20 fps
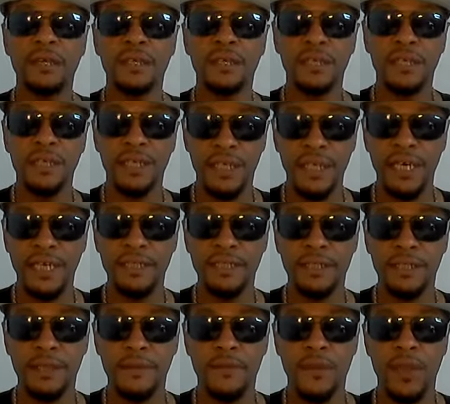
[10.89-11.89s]

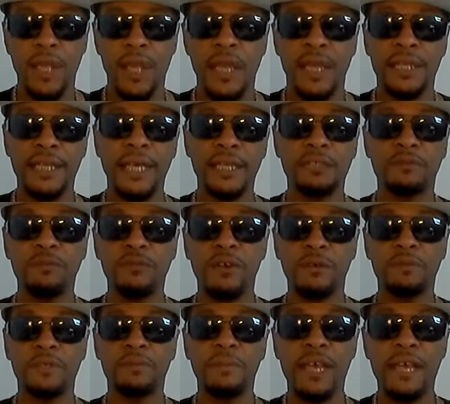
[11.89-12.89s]
concussed. Now let's move
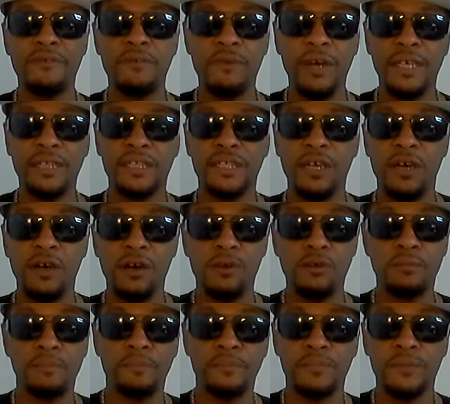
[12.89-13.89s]
up to the heavyweights,
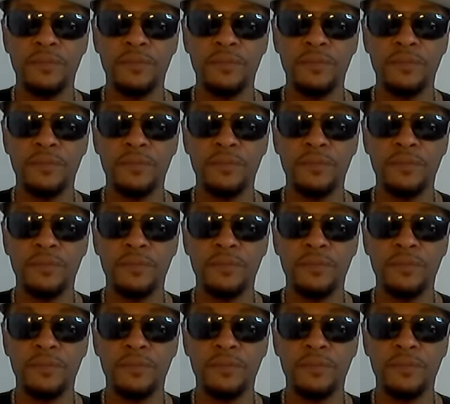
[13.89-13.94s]
y'all.